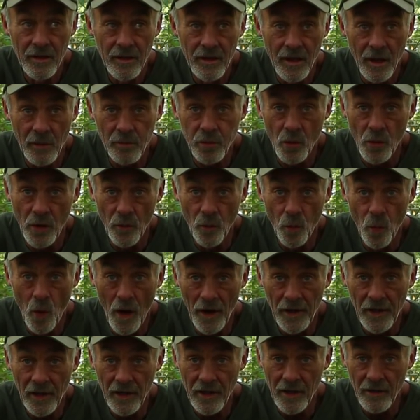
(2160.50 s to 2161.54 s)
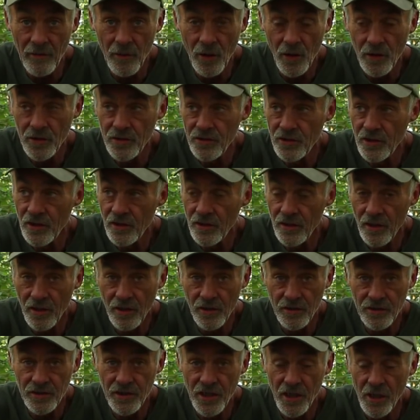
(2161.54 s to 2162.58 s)
I brought in one of the rods, I've
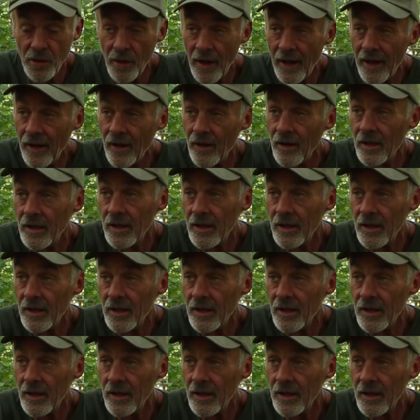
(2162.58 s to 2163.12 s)
got 2 out,